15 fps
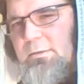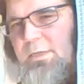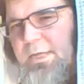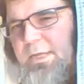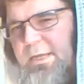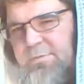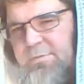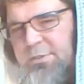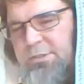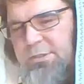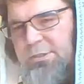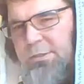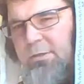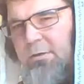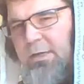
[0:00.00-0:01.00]
gives you
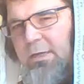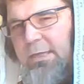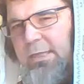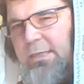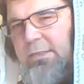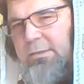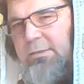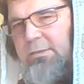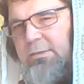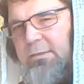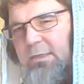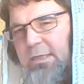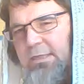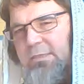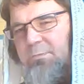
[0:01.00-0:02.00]
joy
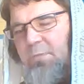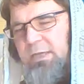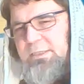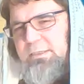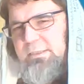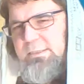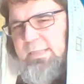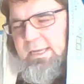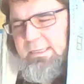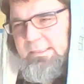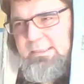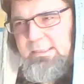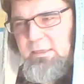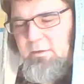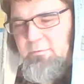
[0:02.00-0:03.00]
as much as that
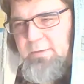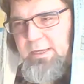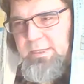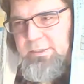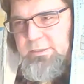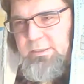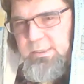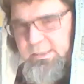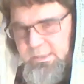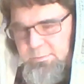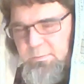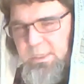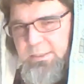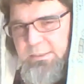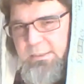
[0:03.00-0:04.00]
salvation, as
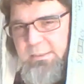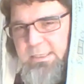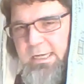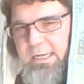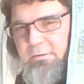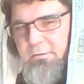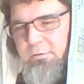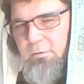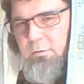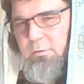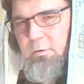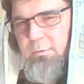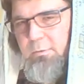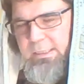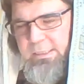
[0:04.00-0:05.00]
much as that
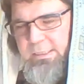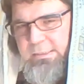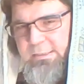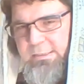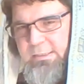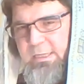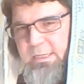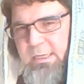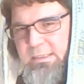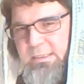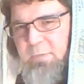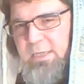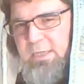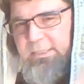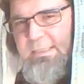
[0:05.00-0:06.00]
holiness, as
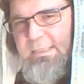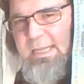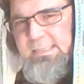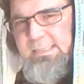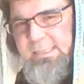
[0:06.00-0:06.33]
much as that